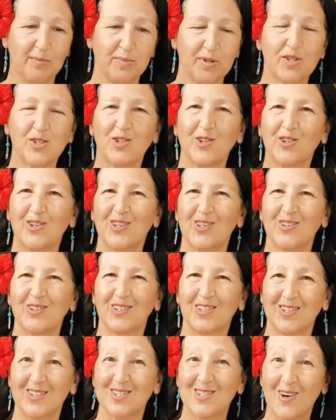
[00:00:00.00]
be sure you
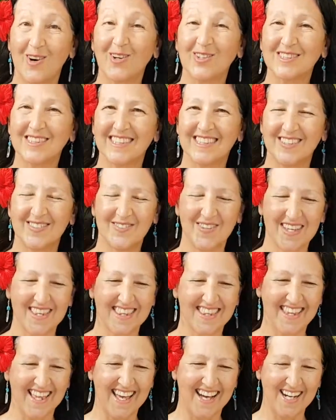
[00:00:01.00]
consult with
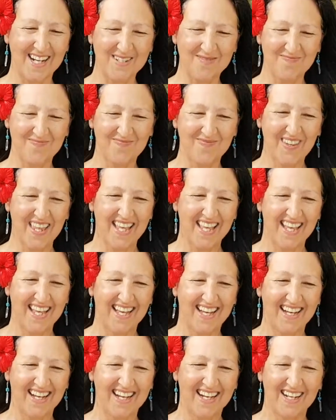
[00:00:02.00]

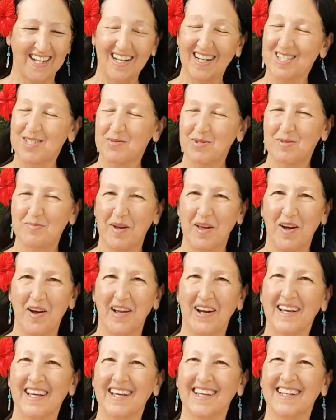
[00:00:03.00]
a Swiss
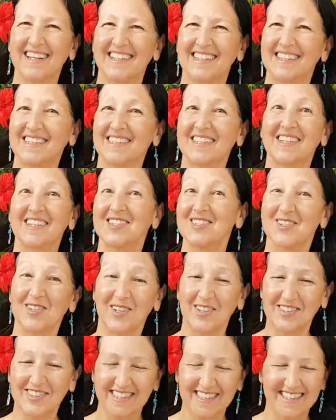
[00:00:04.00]
Bionic
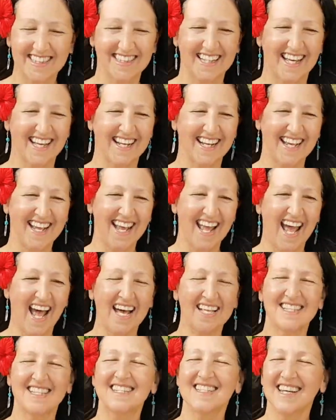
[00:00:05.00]
consultant that
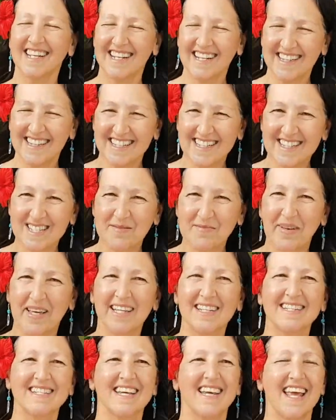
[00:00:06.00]
has studied this a
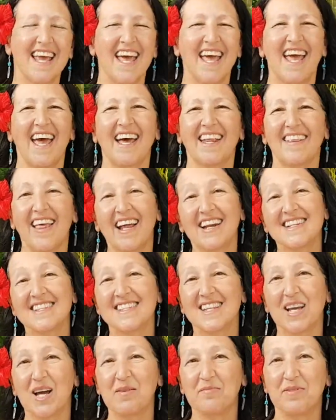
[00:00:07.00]
bit. And that is
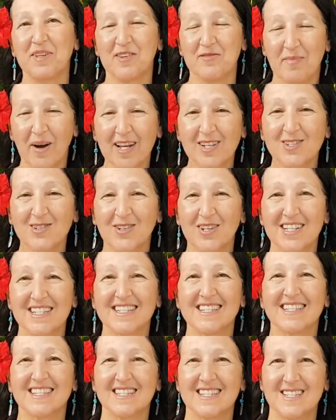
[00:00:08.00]
the company of my
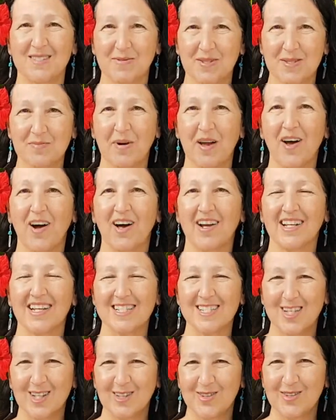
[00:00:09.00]
choice, is Swiss Bionic
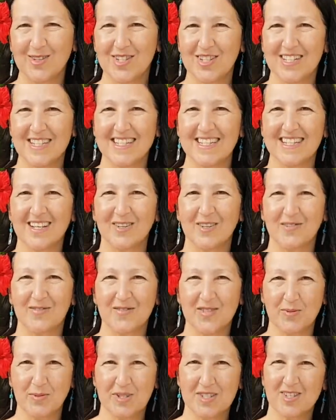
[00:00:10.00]
Solutions out of
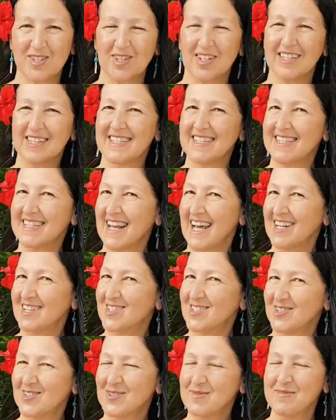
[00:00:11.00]

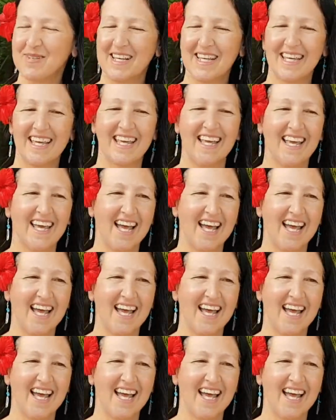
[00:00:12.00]
Switzerland/Germany.